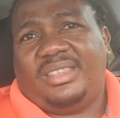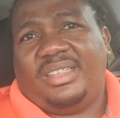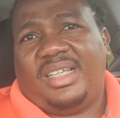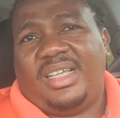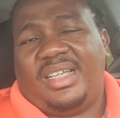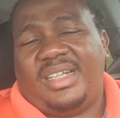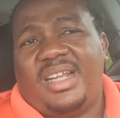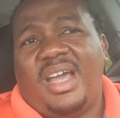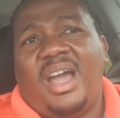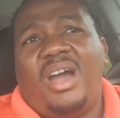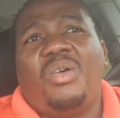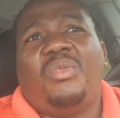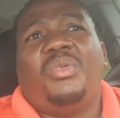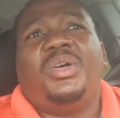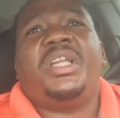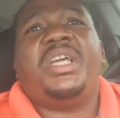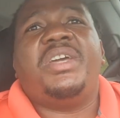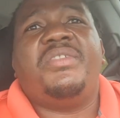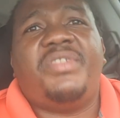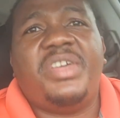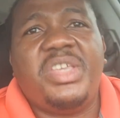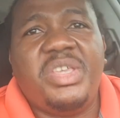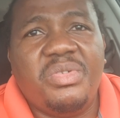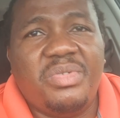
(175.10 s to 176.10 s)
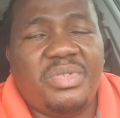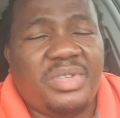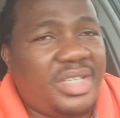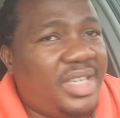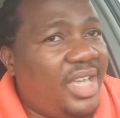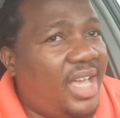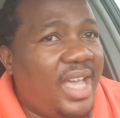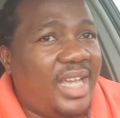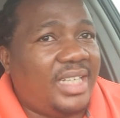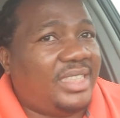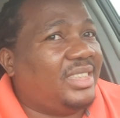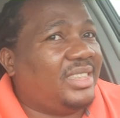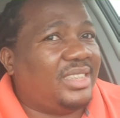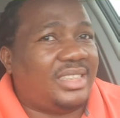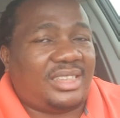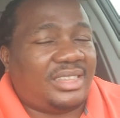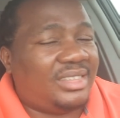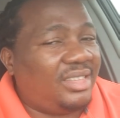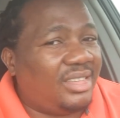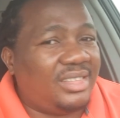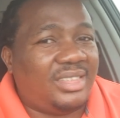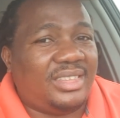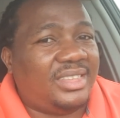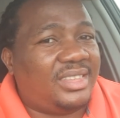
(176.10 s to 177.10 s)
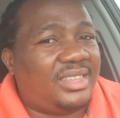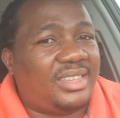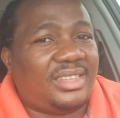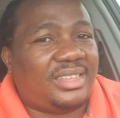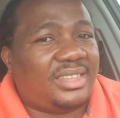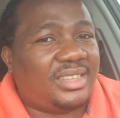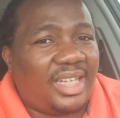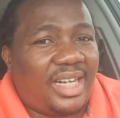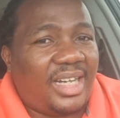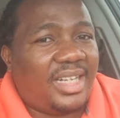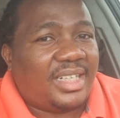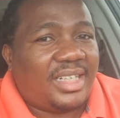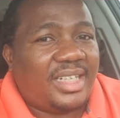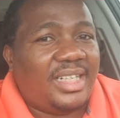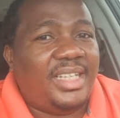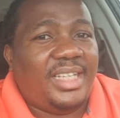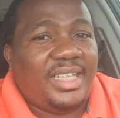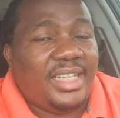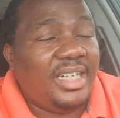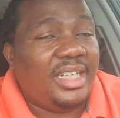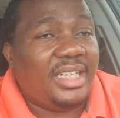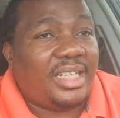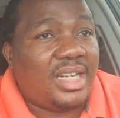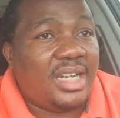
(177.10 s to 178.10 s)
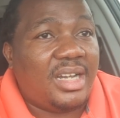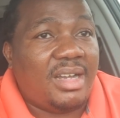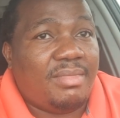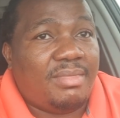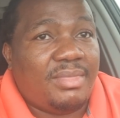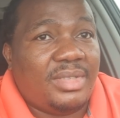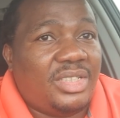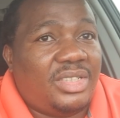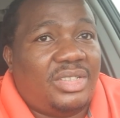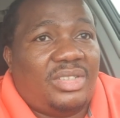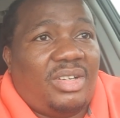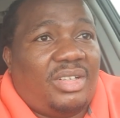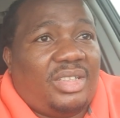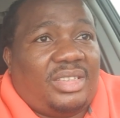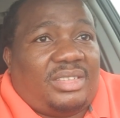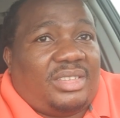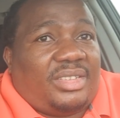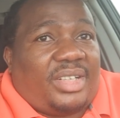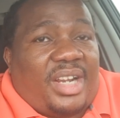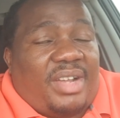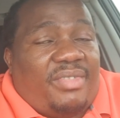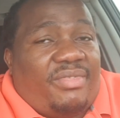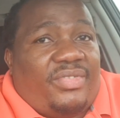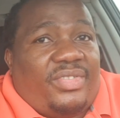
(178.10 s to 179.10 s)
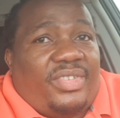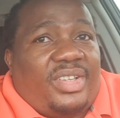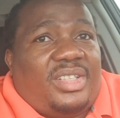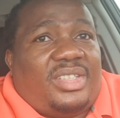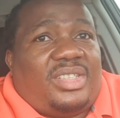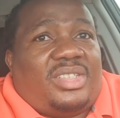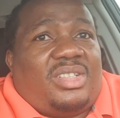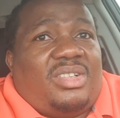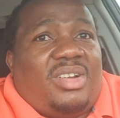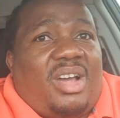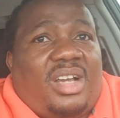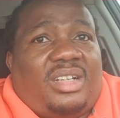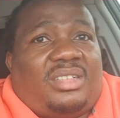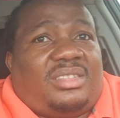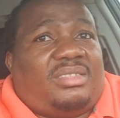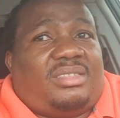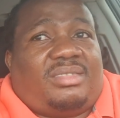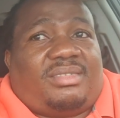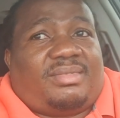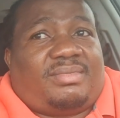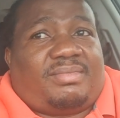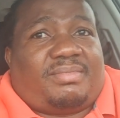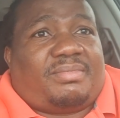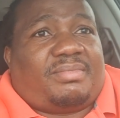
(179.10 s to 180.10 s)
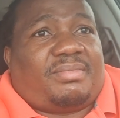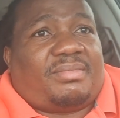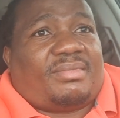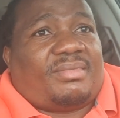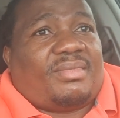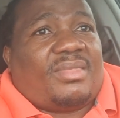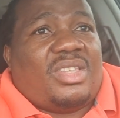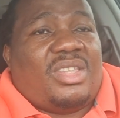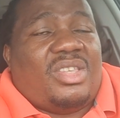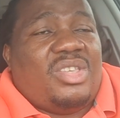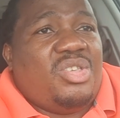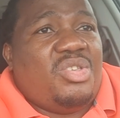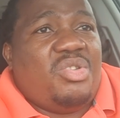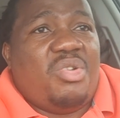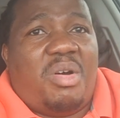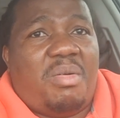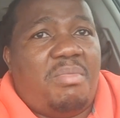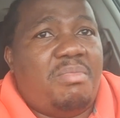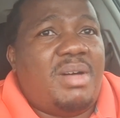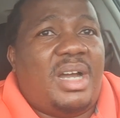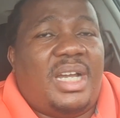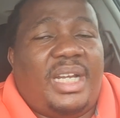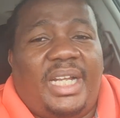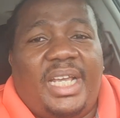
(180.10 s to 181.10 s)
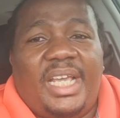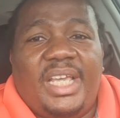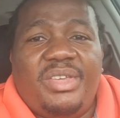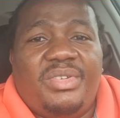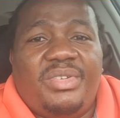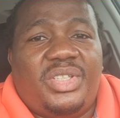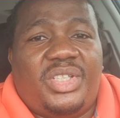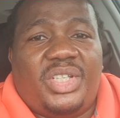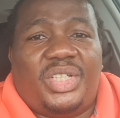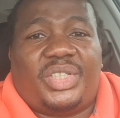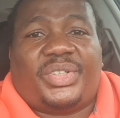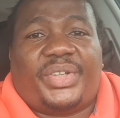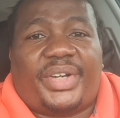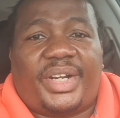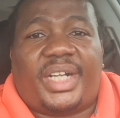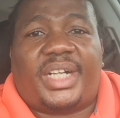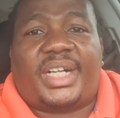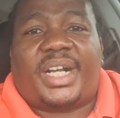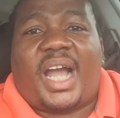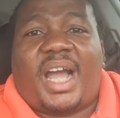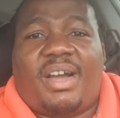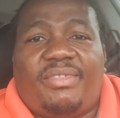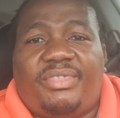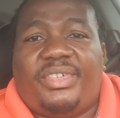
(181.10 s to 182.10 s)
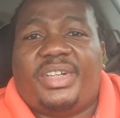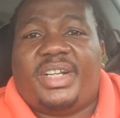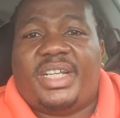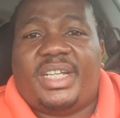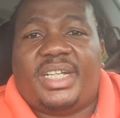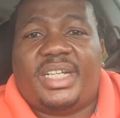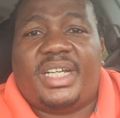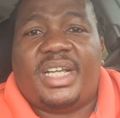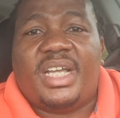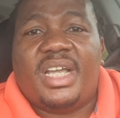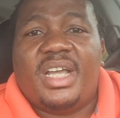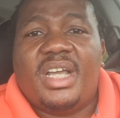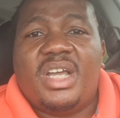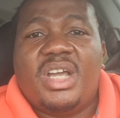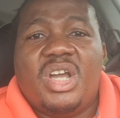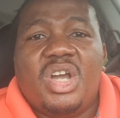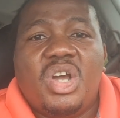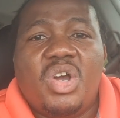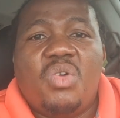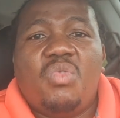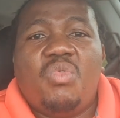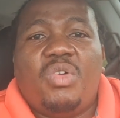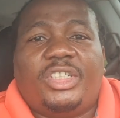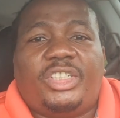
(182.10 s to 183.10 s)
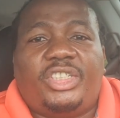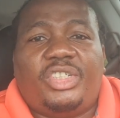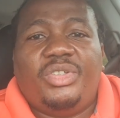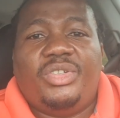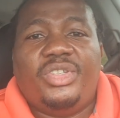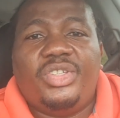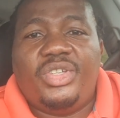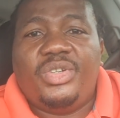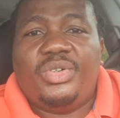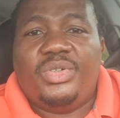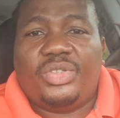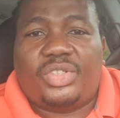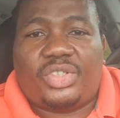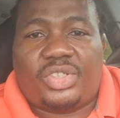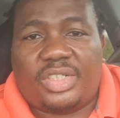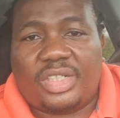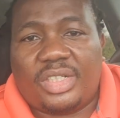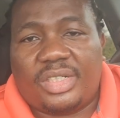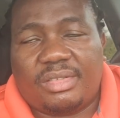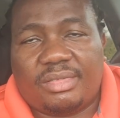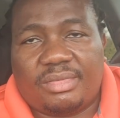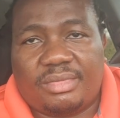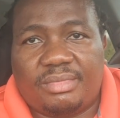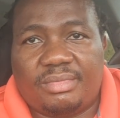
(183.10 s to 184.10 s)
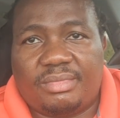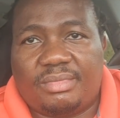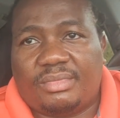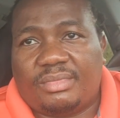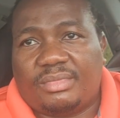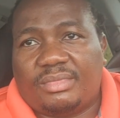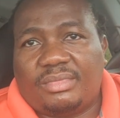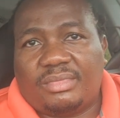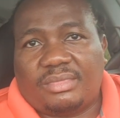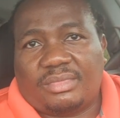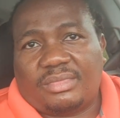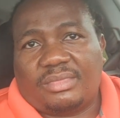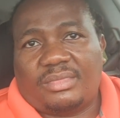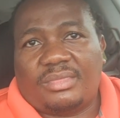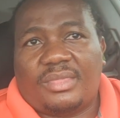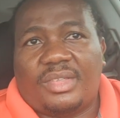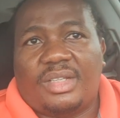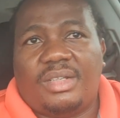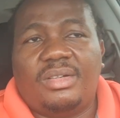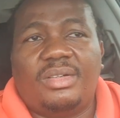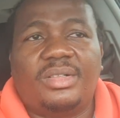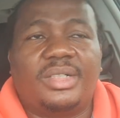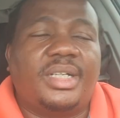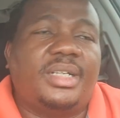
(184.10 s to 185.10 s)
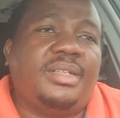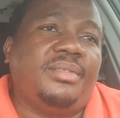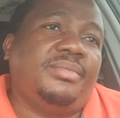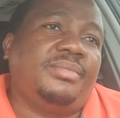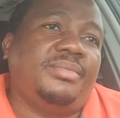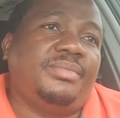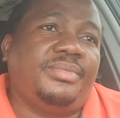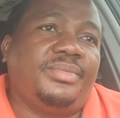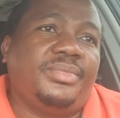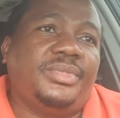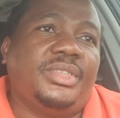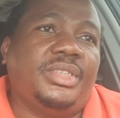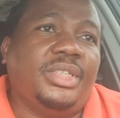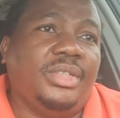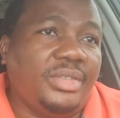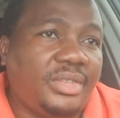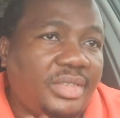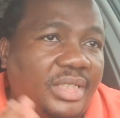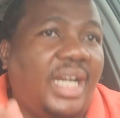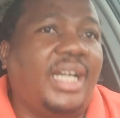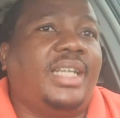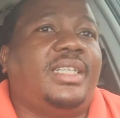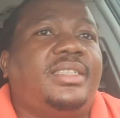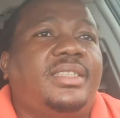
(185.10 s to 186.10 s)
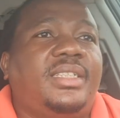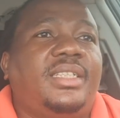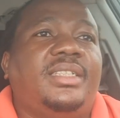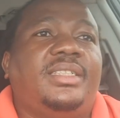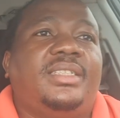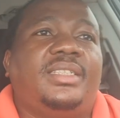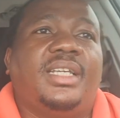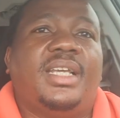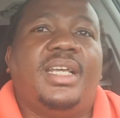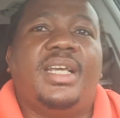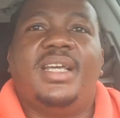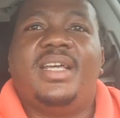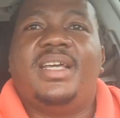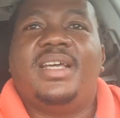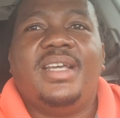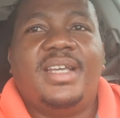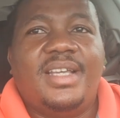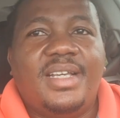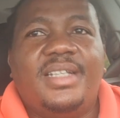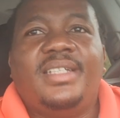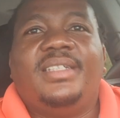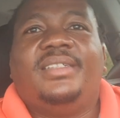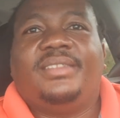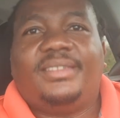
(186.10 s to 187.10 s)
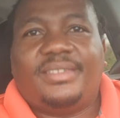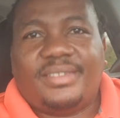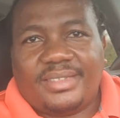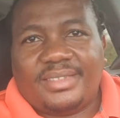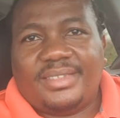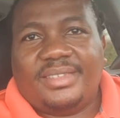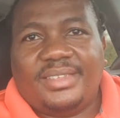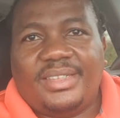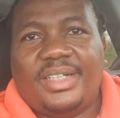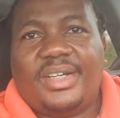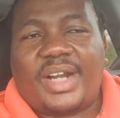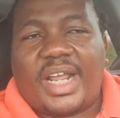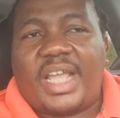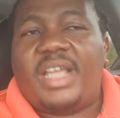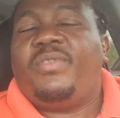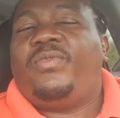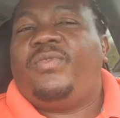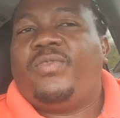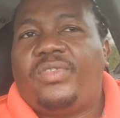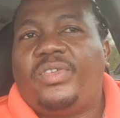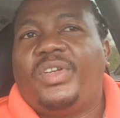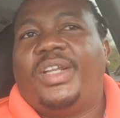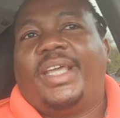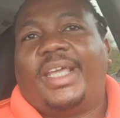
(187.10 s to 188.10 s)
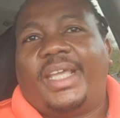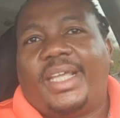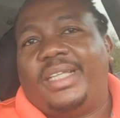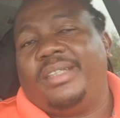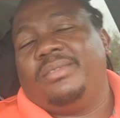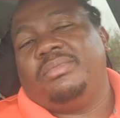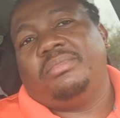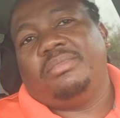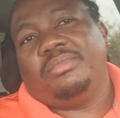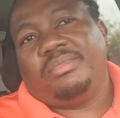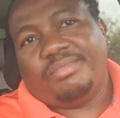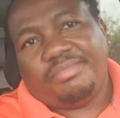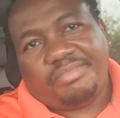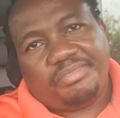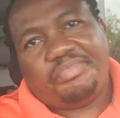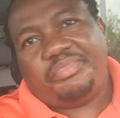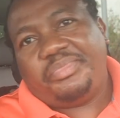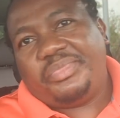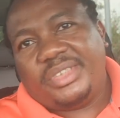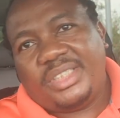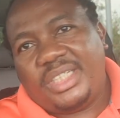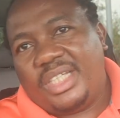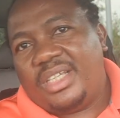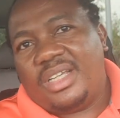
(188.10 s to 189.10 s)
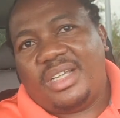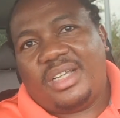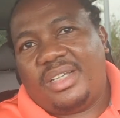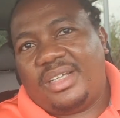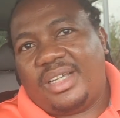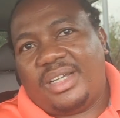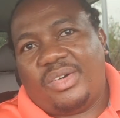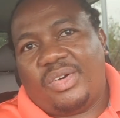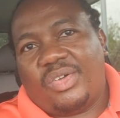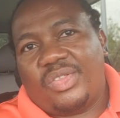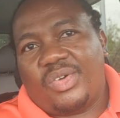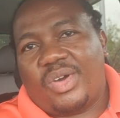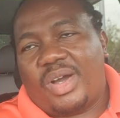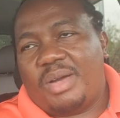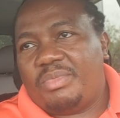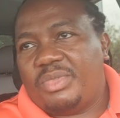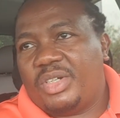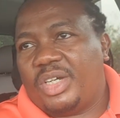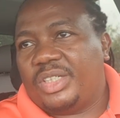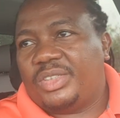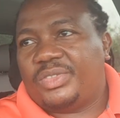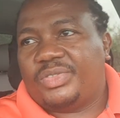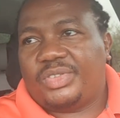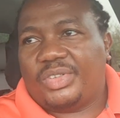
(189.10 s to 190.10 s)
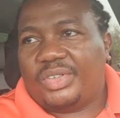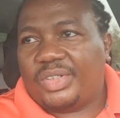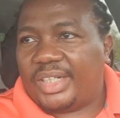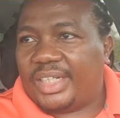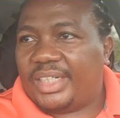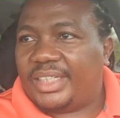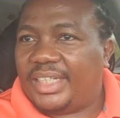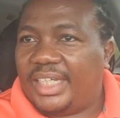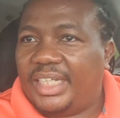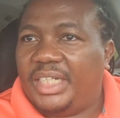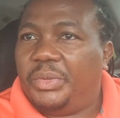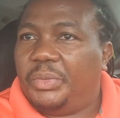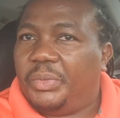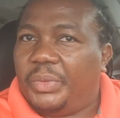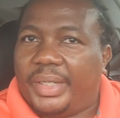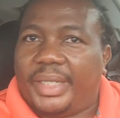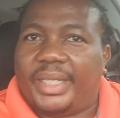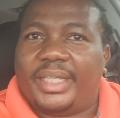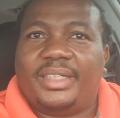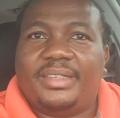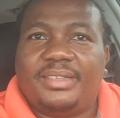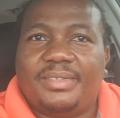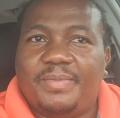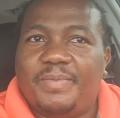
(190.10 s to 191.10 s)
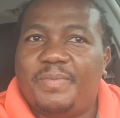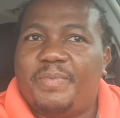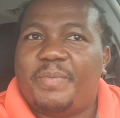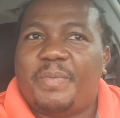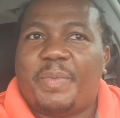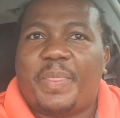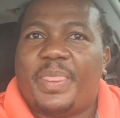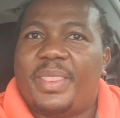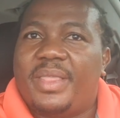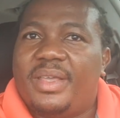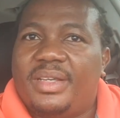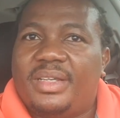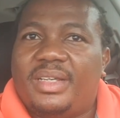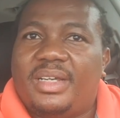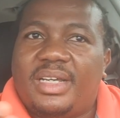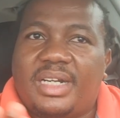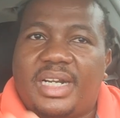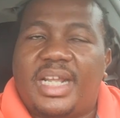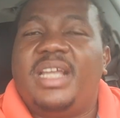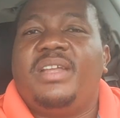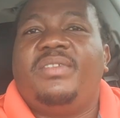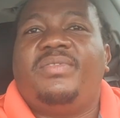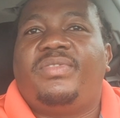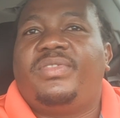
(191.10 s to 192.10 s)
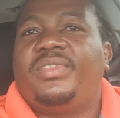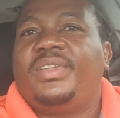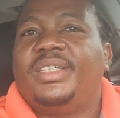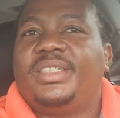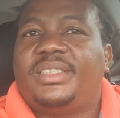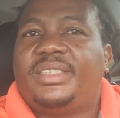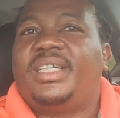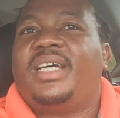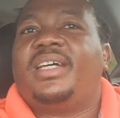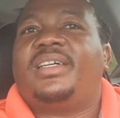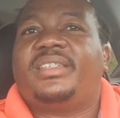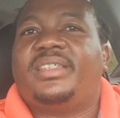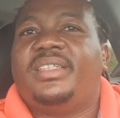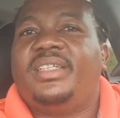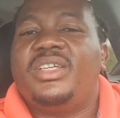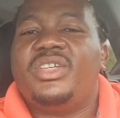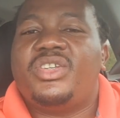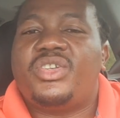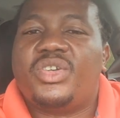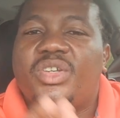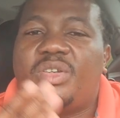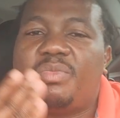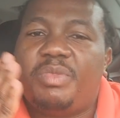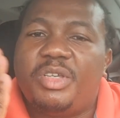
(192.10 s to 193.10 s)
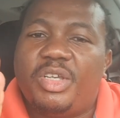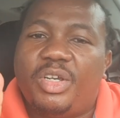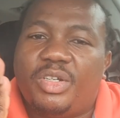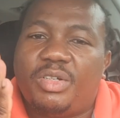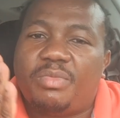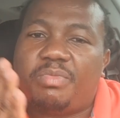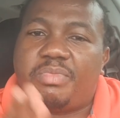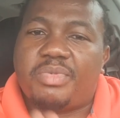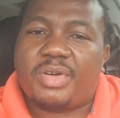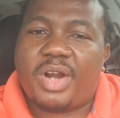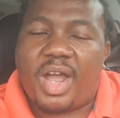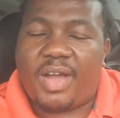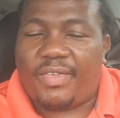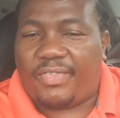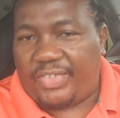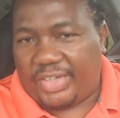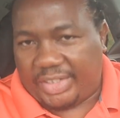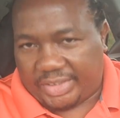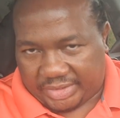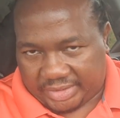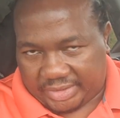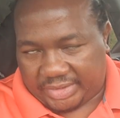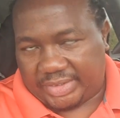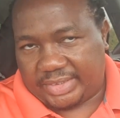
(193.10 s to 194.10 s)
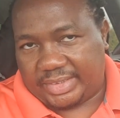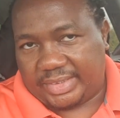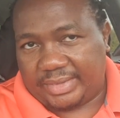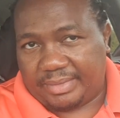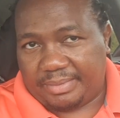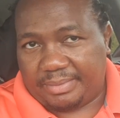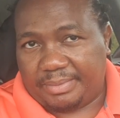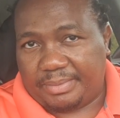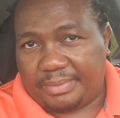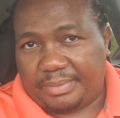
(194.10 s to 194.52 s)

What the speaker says: and now whatever you get is not necessarily income. It's not your money. just recovering what you used. Okay? So taxes, rightfully, although I'm not for it anyway, rightfully taxes should be on profits.